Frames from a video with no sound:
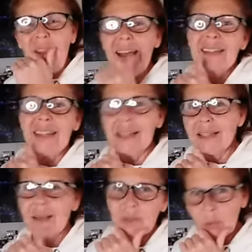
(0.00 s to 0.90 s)
I said
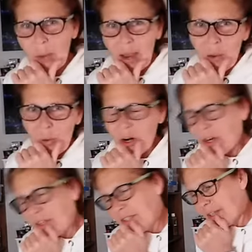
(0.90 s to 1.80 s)
some swear
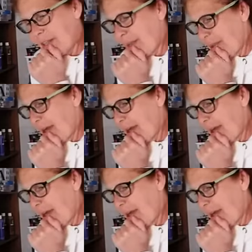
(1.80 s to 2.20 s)
words. And then my